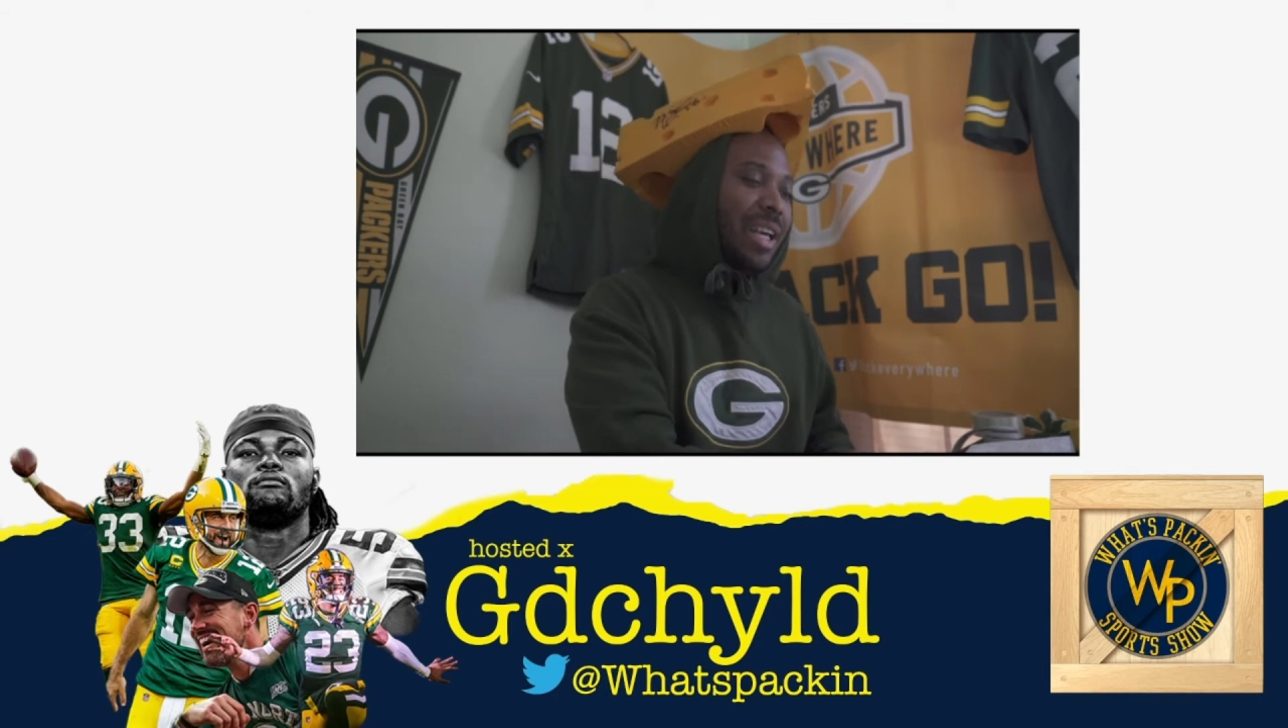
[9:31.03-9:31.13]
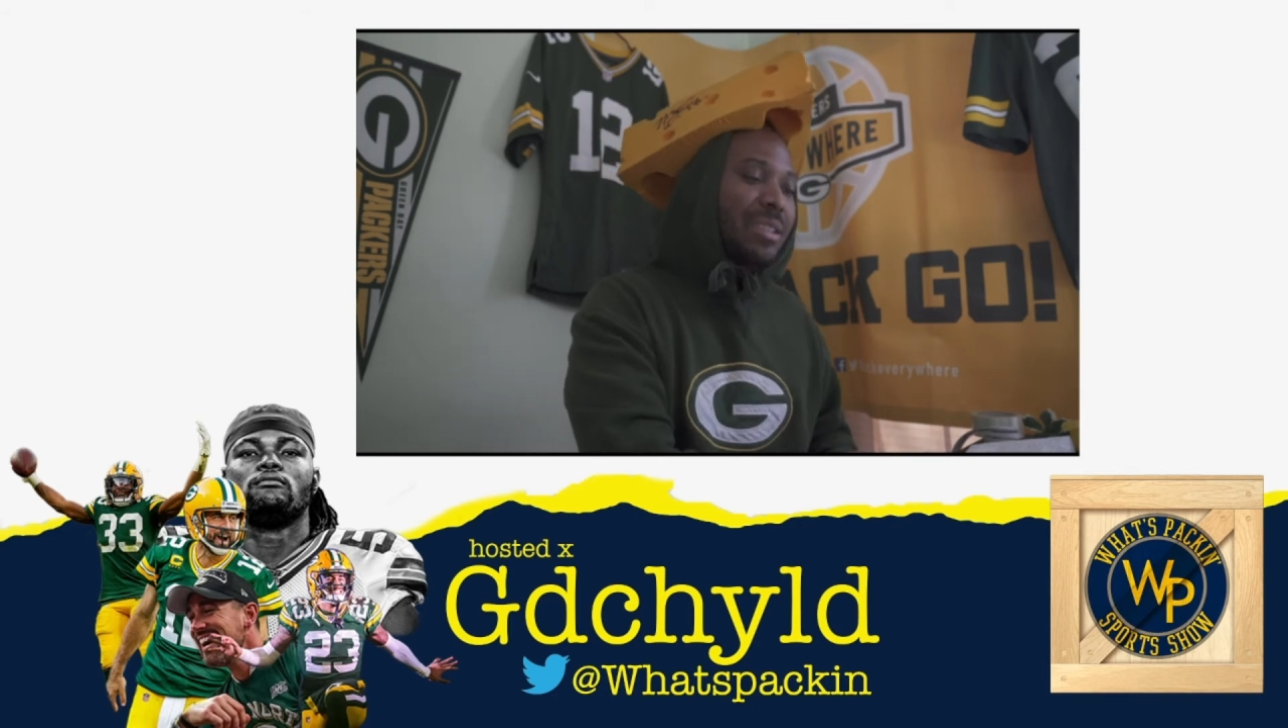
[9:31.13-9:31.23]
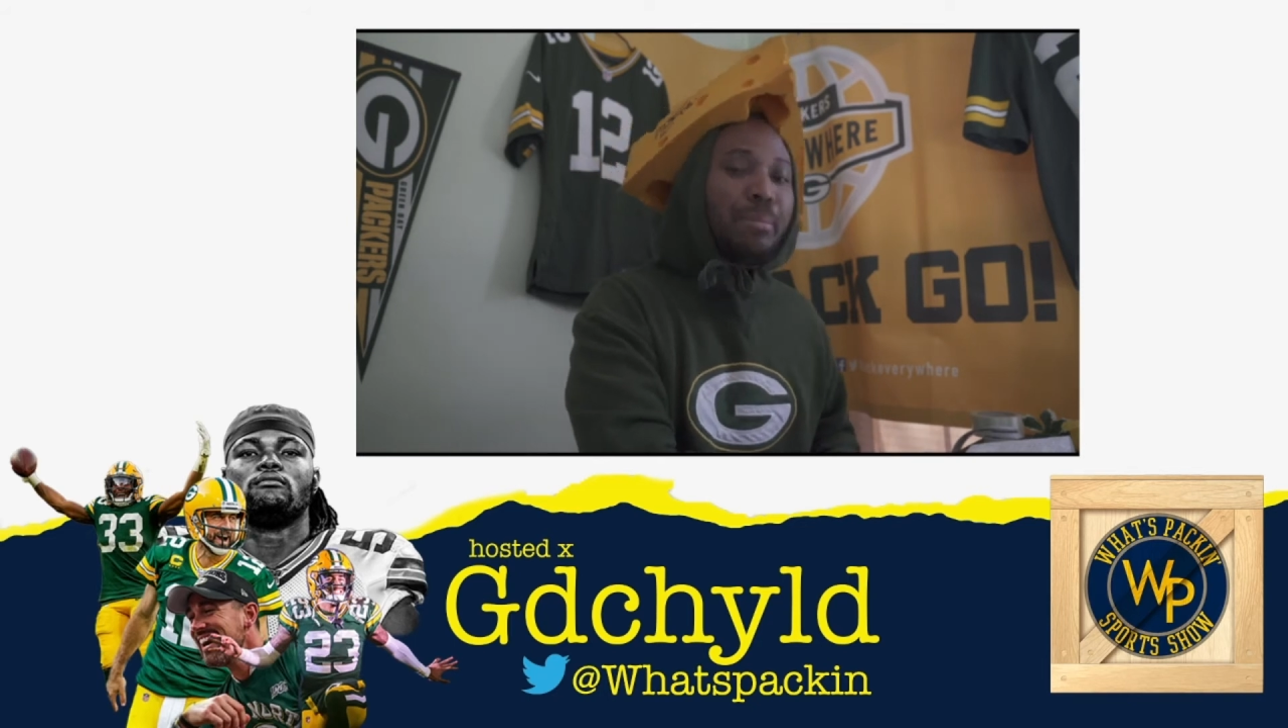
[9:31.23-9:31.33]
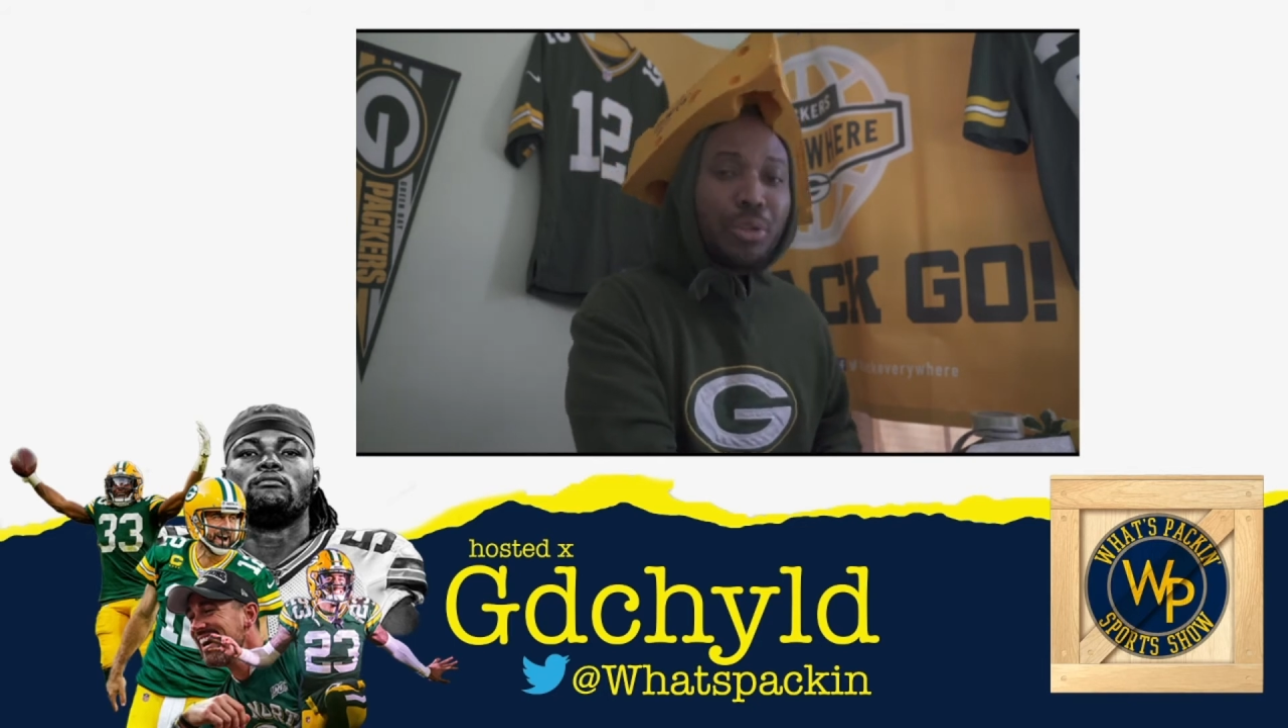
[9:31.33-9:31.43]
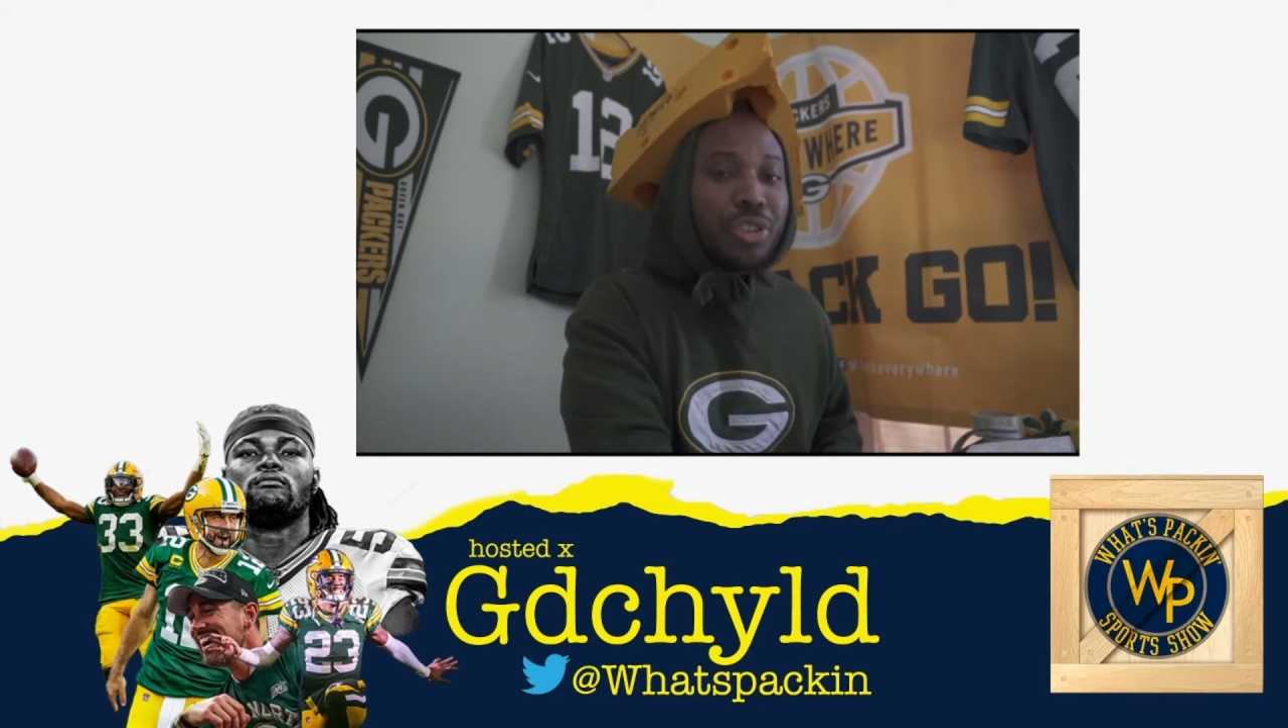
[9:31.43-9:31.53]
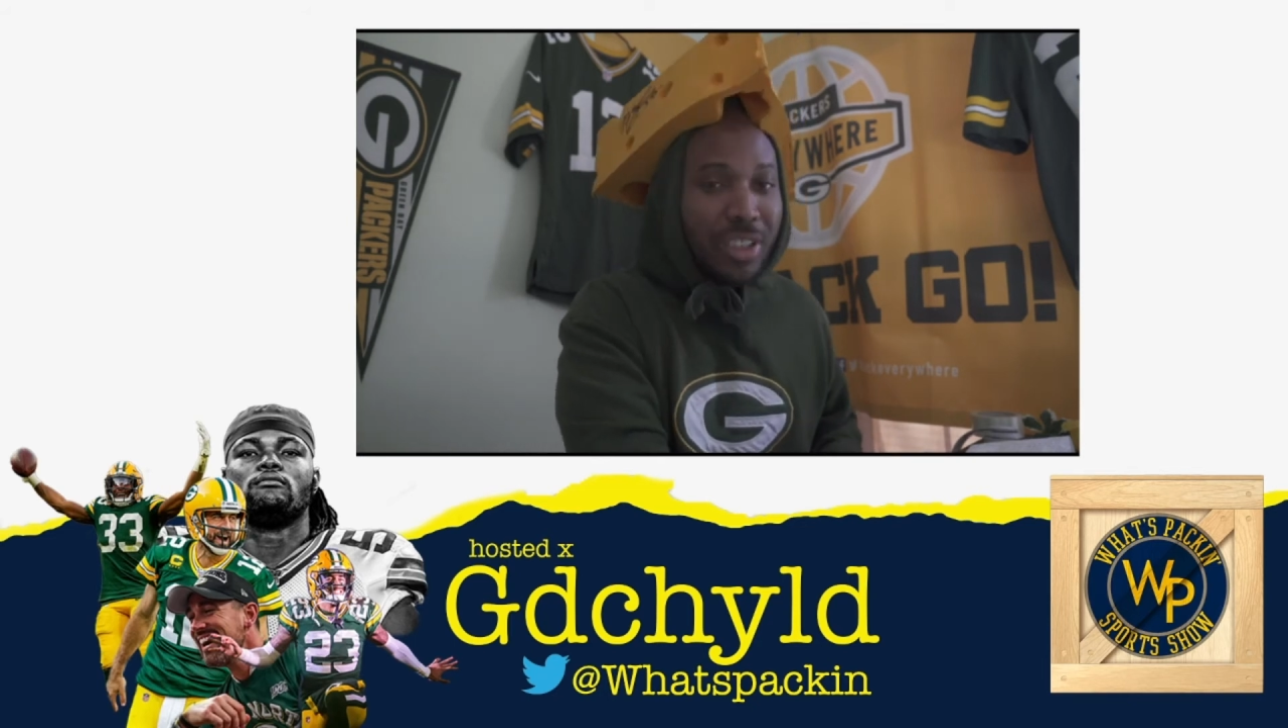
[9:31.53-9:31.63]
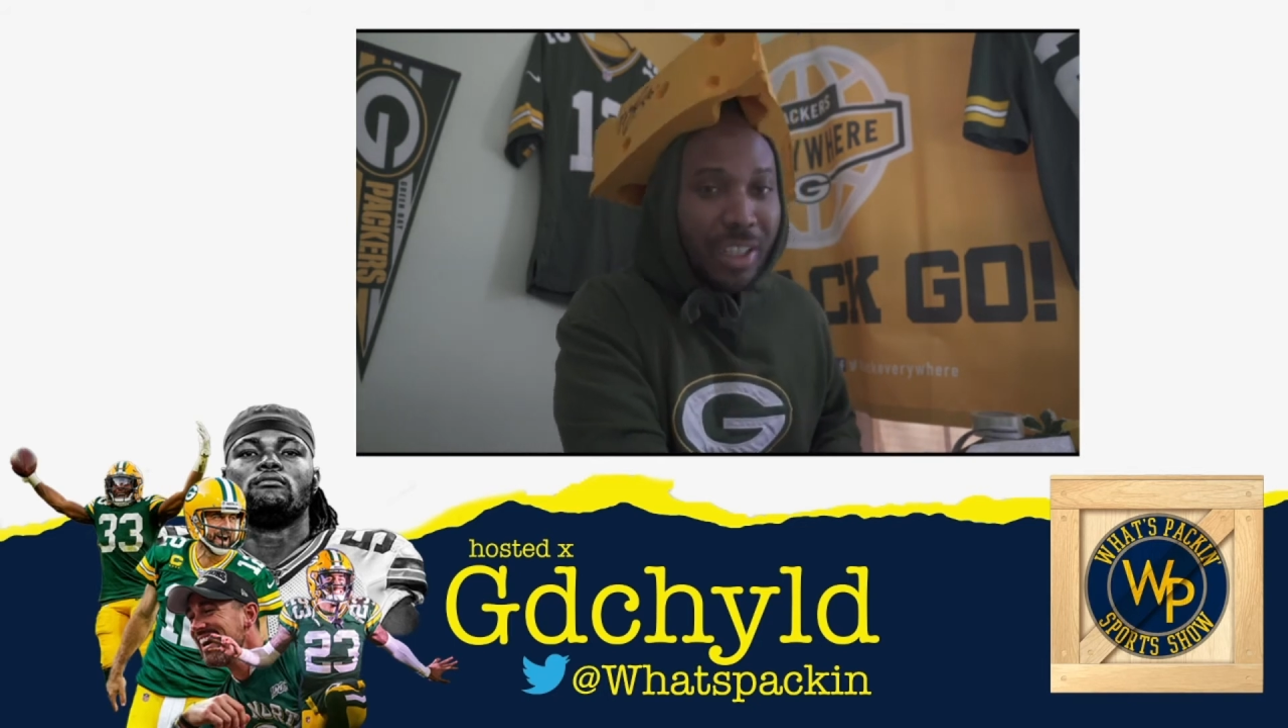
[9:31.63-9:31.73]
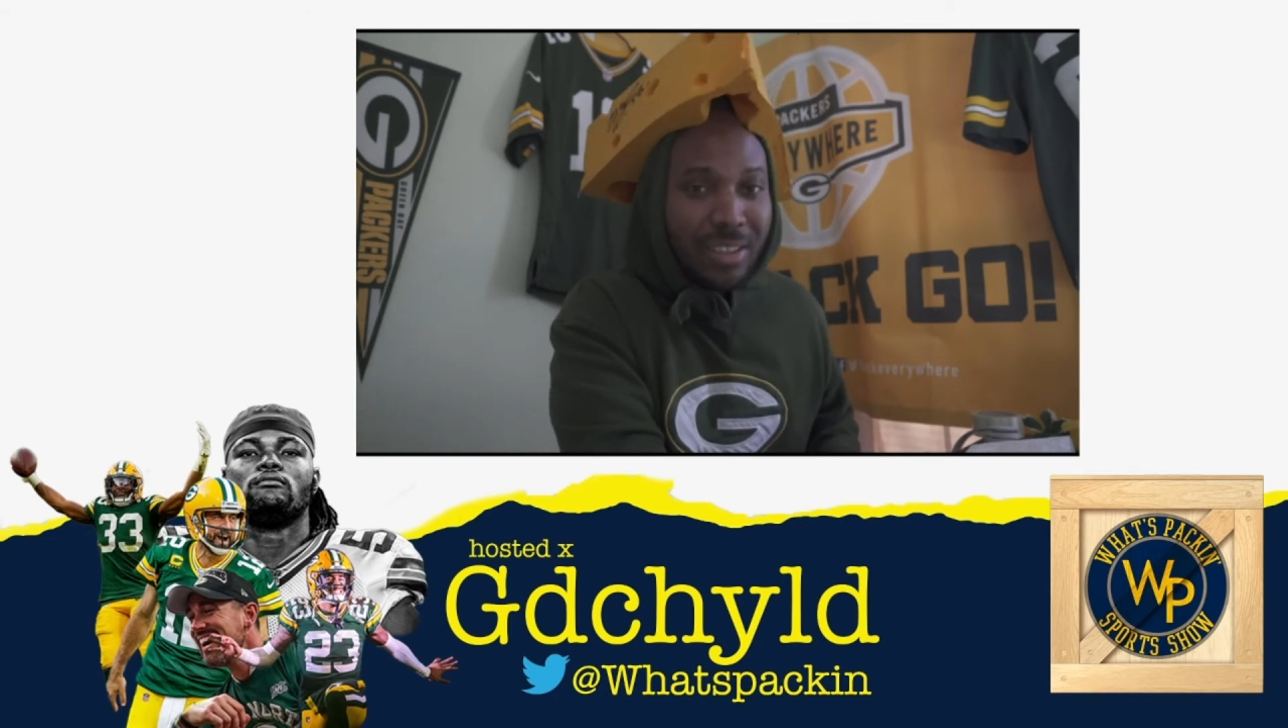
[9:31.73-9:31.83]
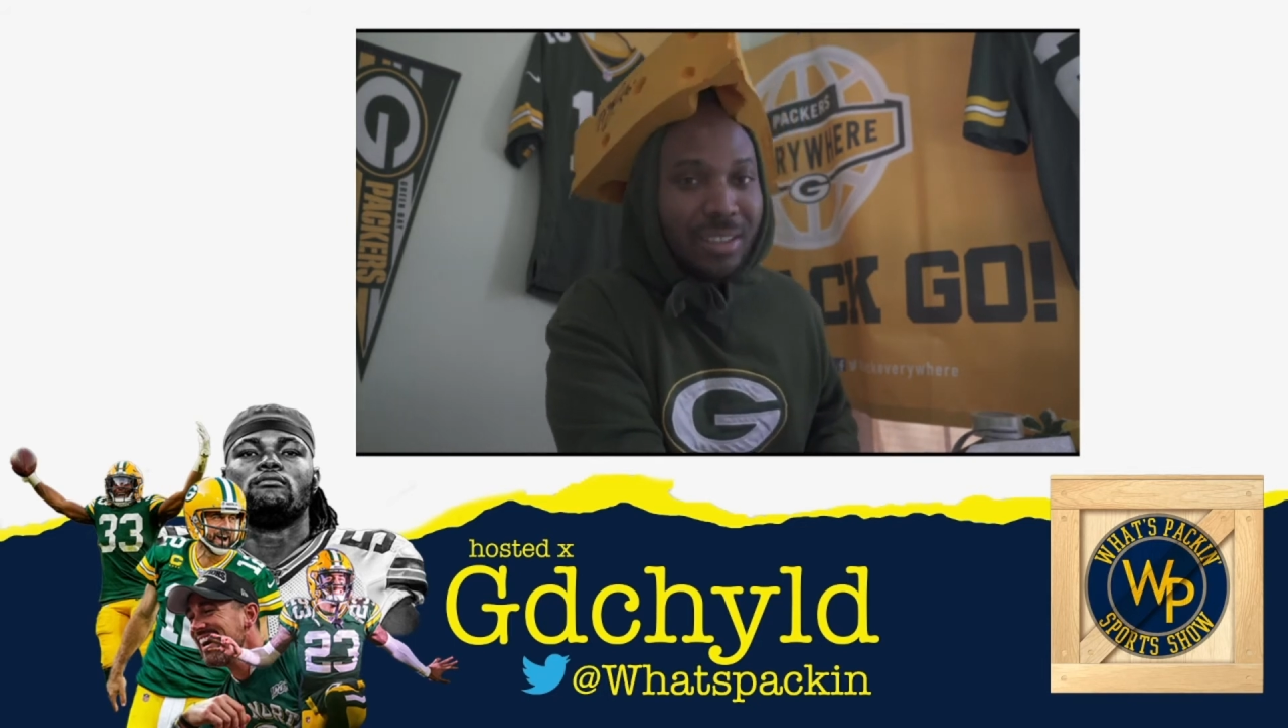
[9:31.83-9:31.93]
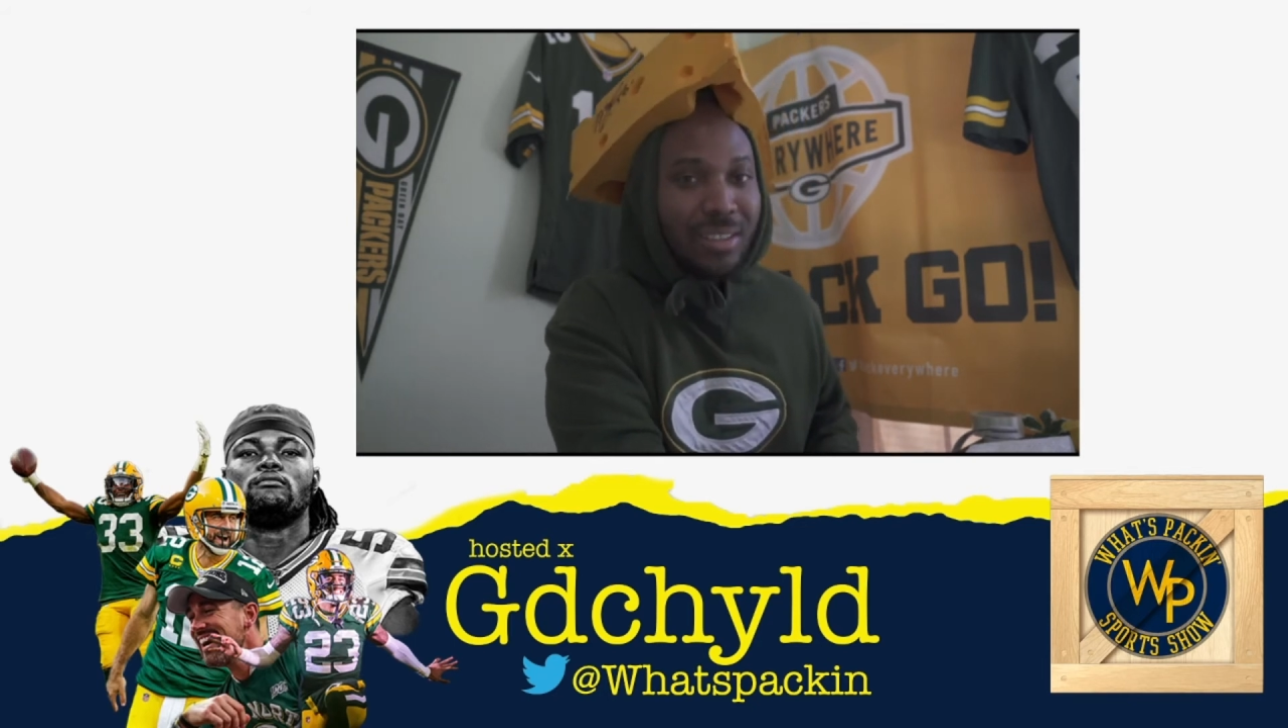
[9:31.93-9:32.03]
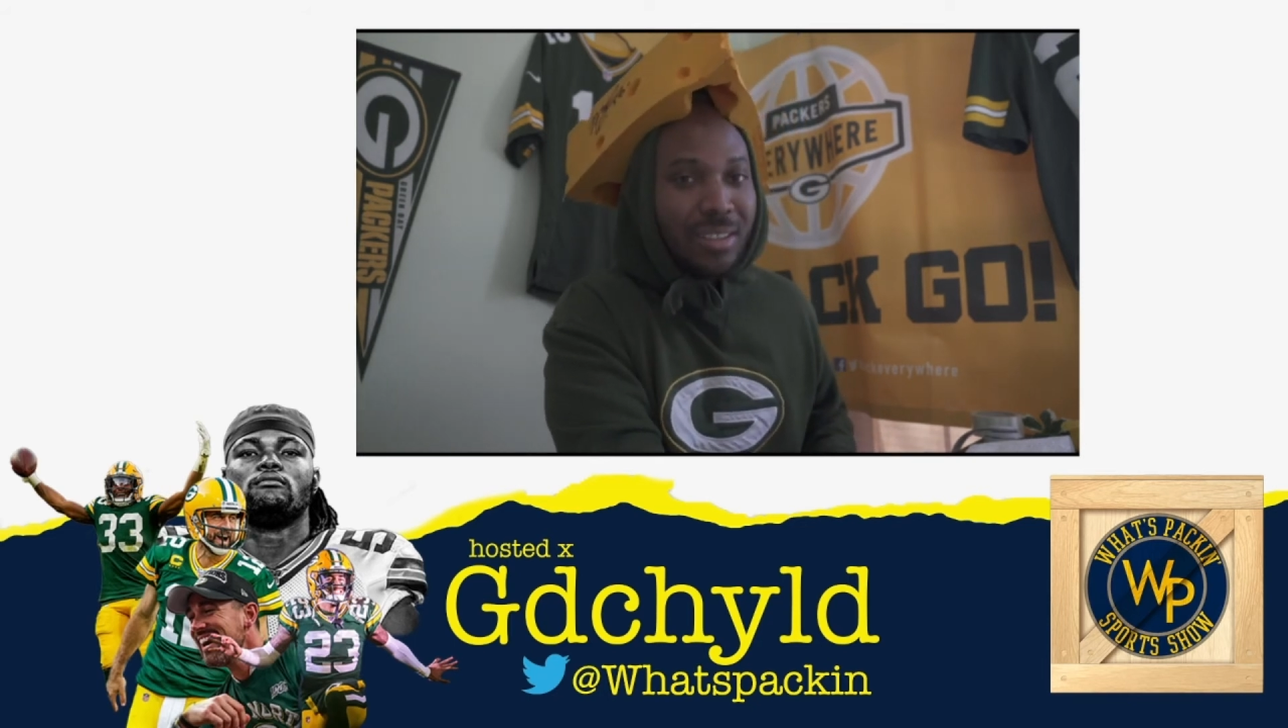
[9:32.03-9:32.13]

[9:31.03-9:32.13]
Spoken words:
bullshit.